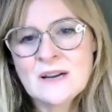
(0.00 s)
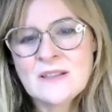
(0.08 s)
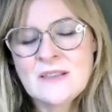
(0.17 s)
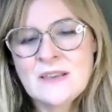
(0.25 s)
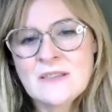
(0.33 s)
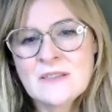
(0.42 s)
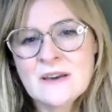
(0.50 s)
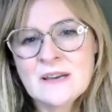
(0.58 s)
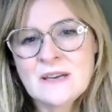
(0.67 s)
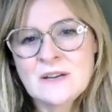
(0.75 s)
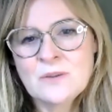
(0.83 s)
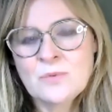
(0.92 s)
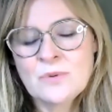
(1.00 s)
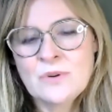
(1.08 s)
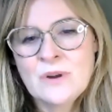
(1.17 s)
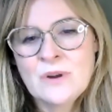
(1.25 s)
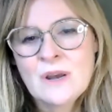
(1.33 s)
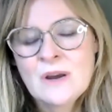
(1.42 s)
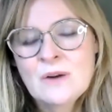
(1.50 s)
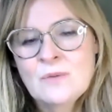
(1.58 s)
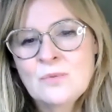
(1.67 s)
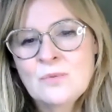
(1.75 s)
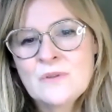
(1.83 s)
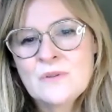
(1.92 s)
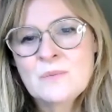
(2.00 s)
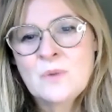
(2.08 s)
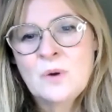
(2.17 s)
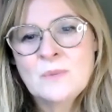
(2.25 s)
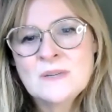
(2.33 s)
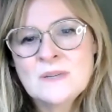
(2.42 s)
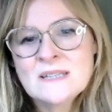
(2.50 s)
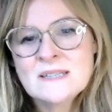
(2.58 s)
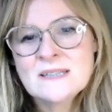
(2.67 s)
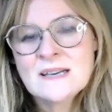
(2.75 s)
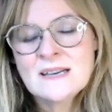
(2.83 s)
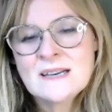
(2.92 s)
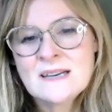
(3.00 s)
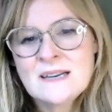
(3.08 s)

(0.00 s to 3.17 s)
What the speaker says: I think that, you know, we're at the moment, it's like,